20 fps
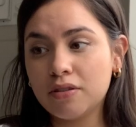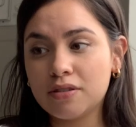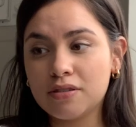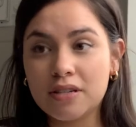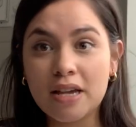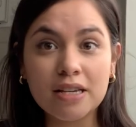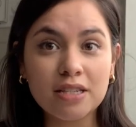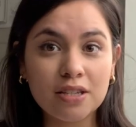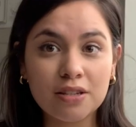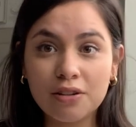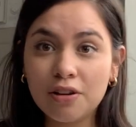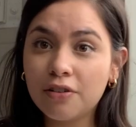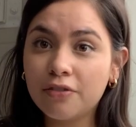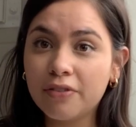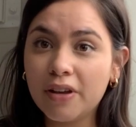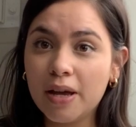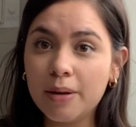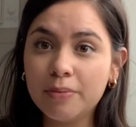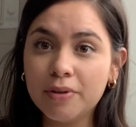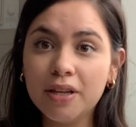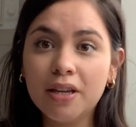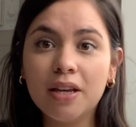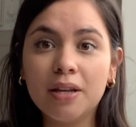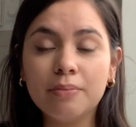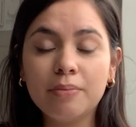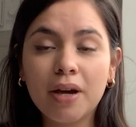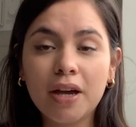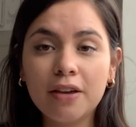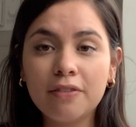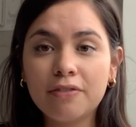the size of your family and
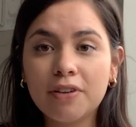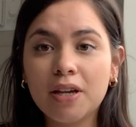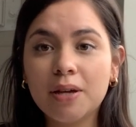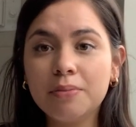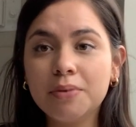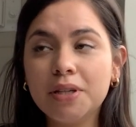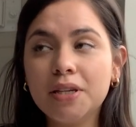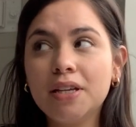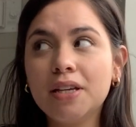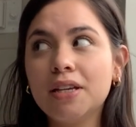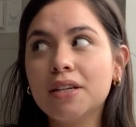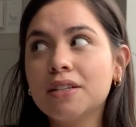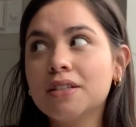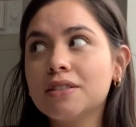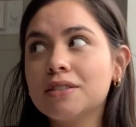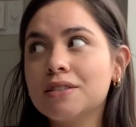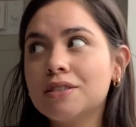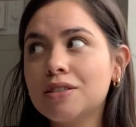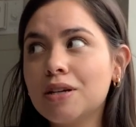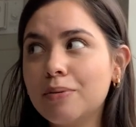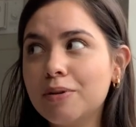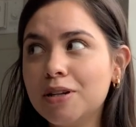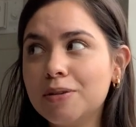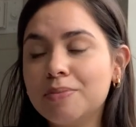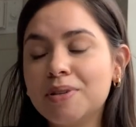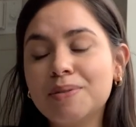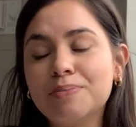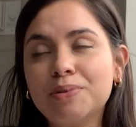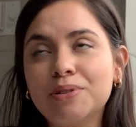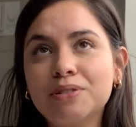my family, so many
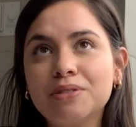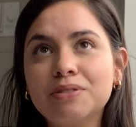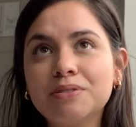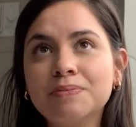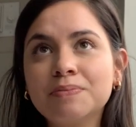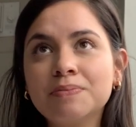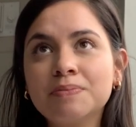people.